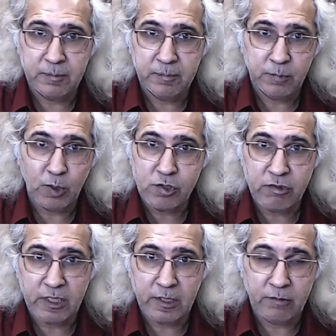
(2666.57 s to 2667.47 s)

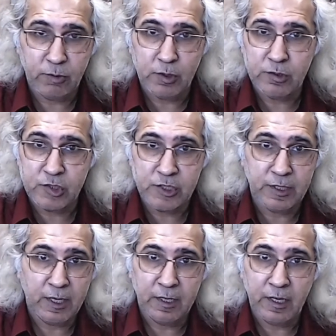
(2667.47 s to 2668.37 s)
Bolshevik Revolution
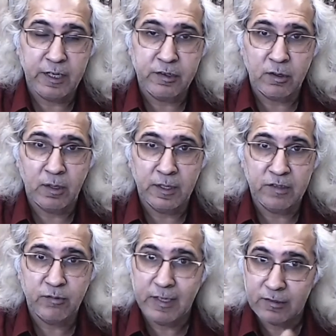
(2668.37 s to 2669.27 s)
and later on
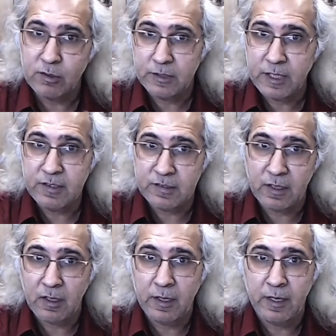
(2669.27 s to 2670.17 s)
as well. So there is
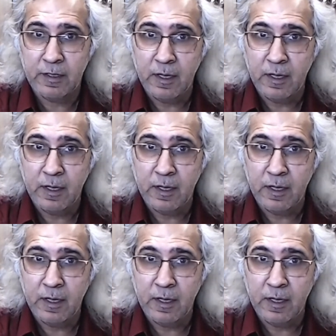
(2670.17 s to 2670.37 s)
uh, an